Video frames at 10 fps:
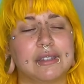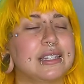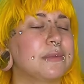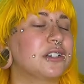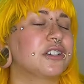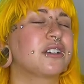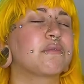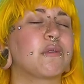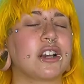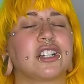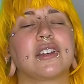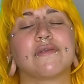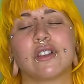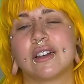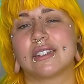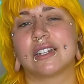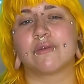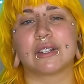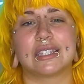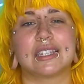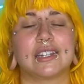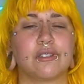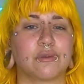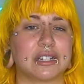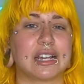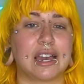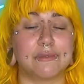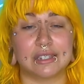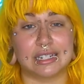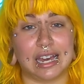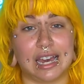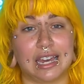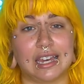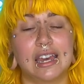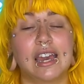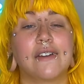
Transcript: Please make sure you're brushing, flossing, rinsing three times a day.